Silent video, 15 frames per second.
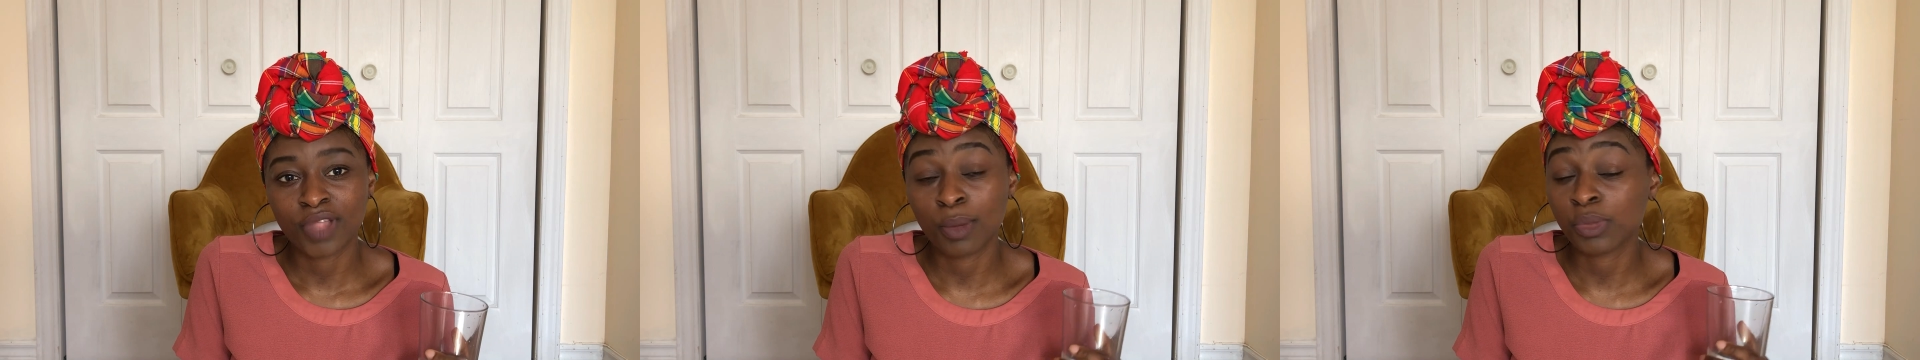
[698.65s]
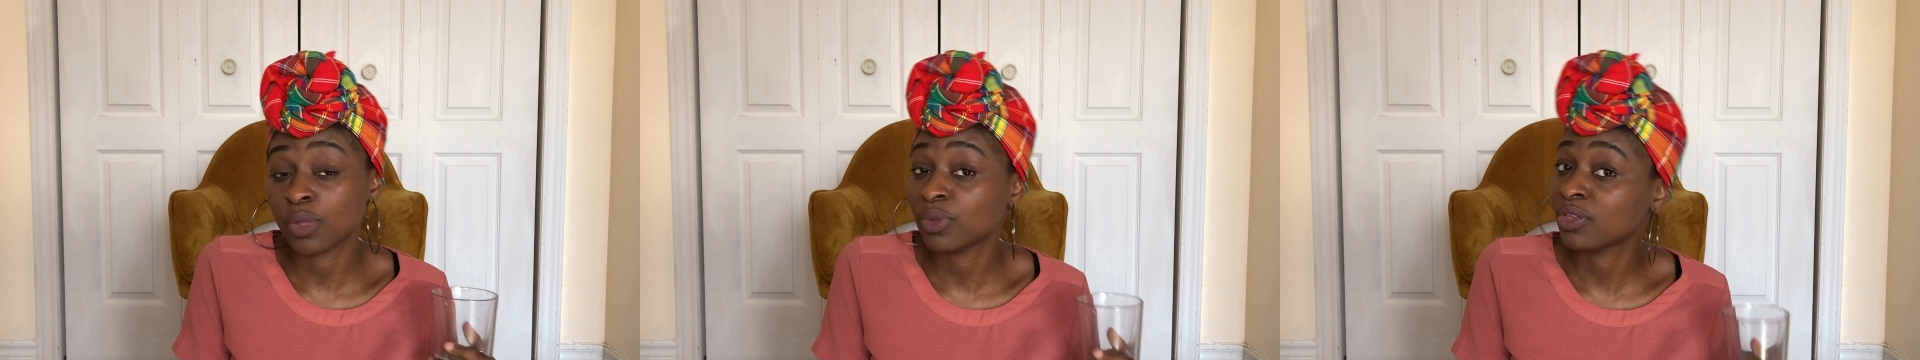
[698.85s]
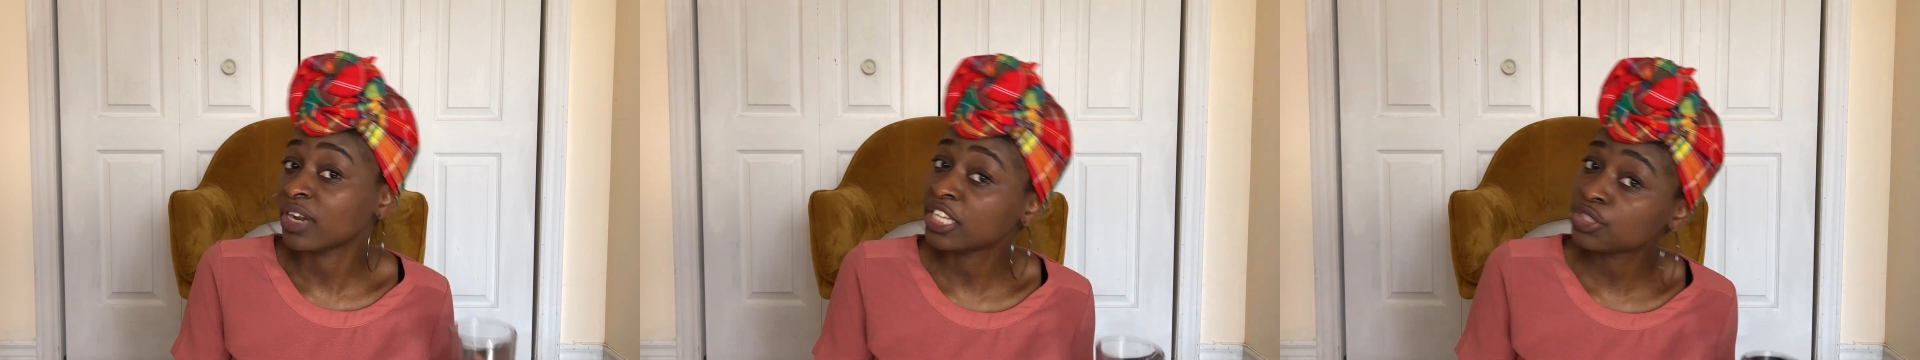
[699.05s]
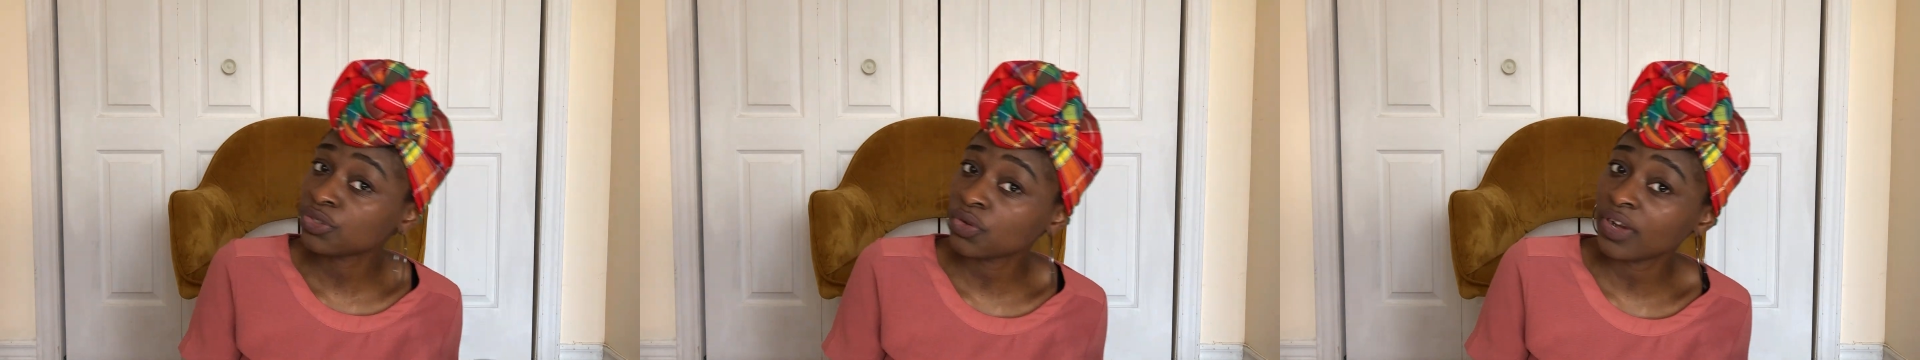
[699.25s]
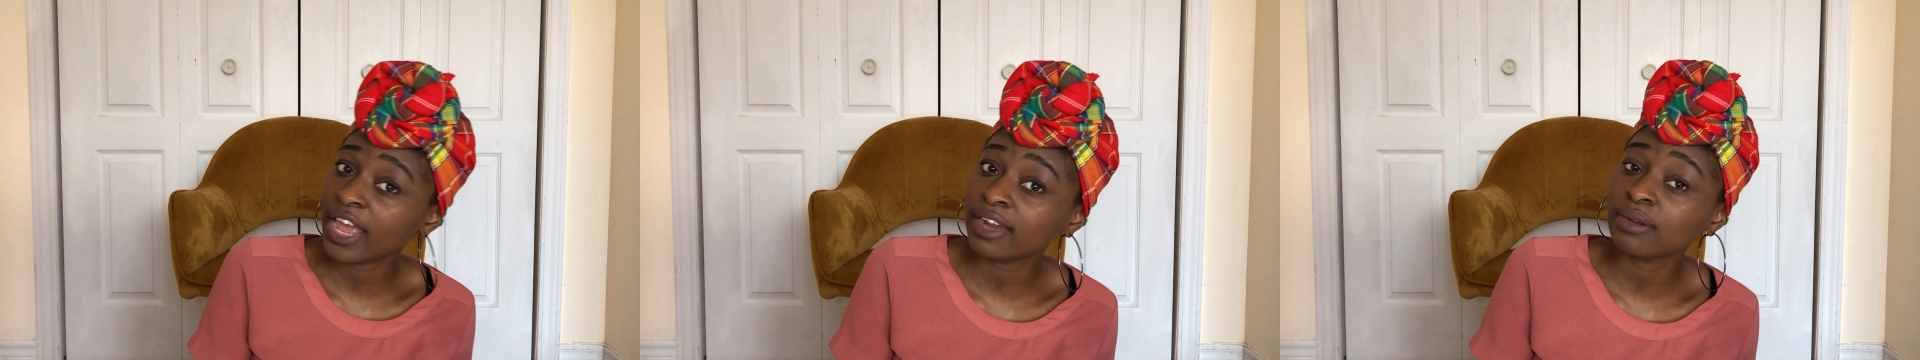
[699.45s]
I'm sorry to let you
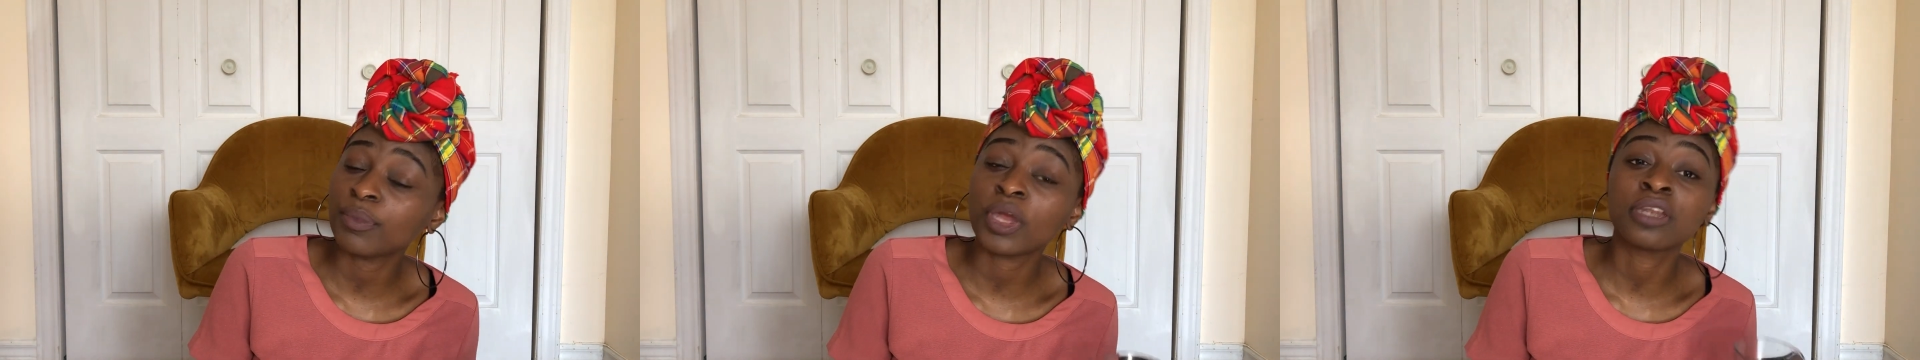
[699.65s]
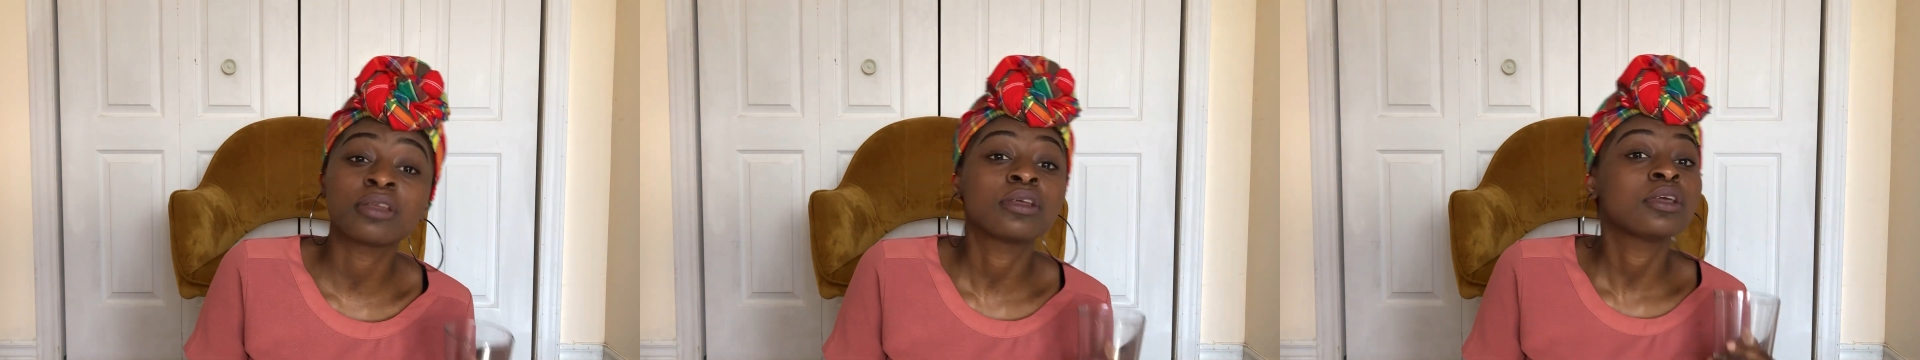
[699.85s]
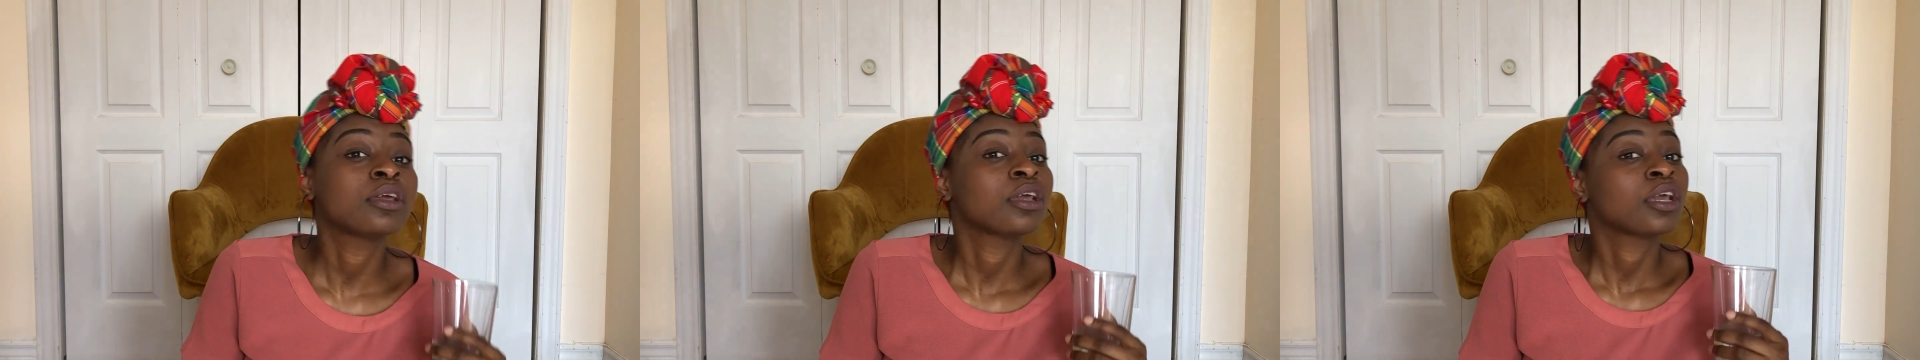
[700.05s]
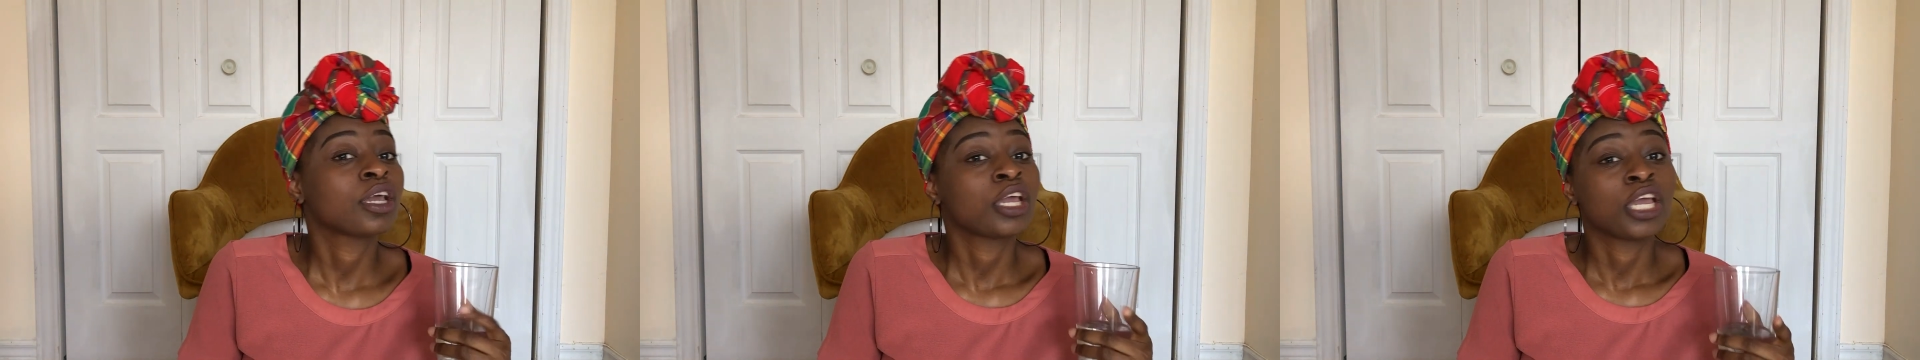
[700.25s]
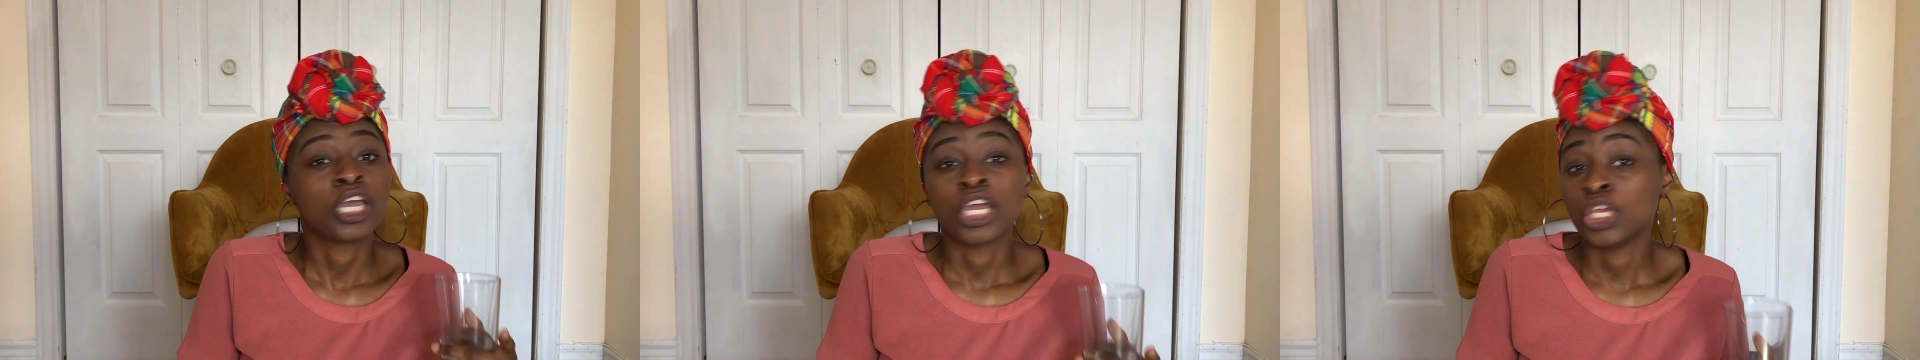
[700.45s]
know that, but
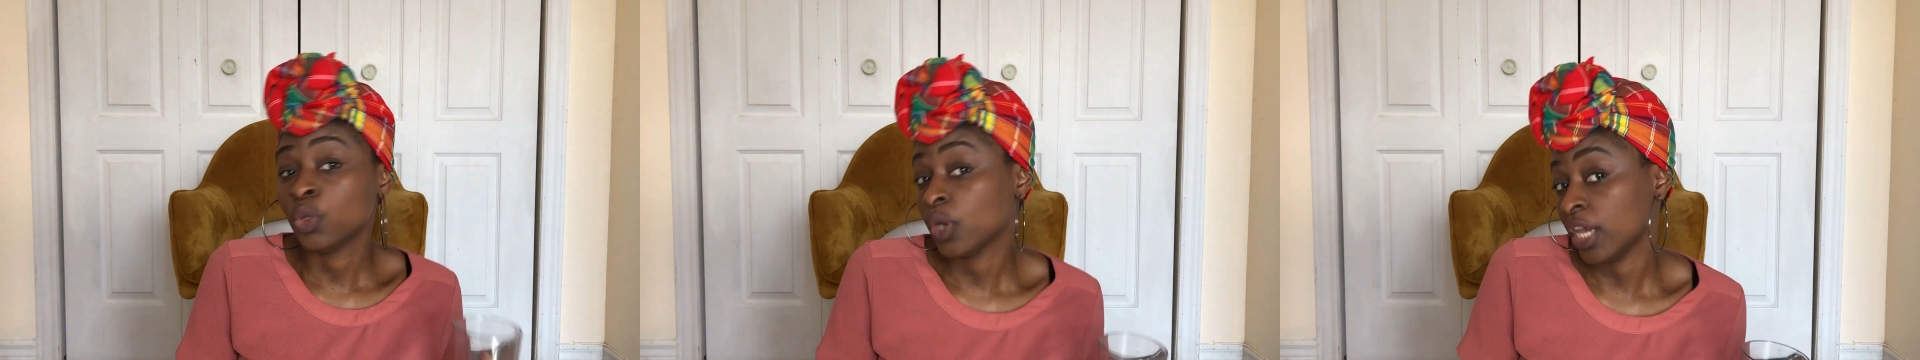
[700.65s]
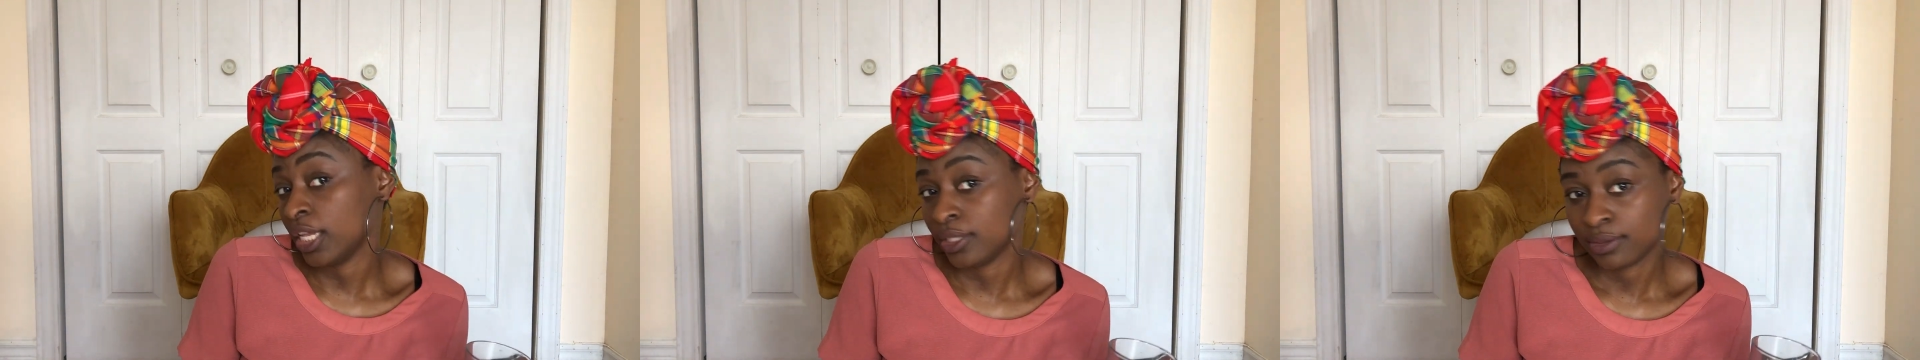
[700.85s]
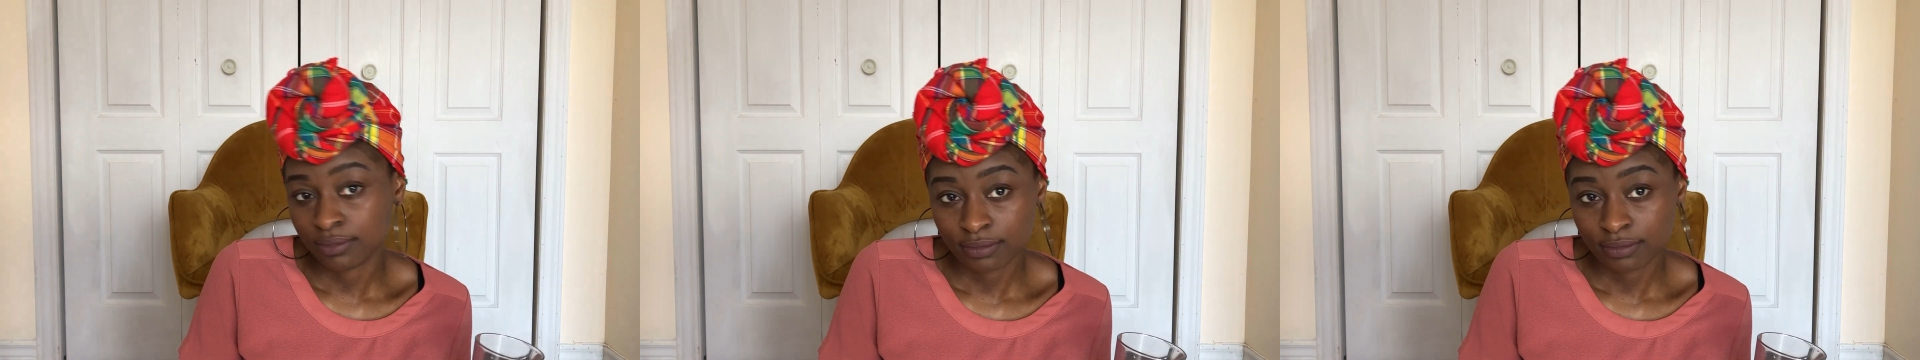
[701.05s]
you can.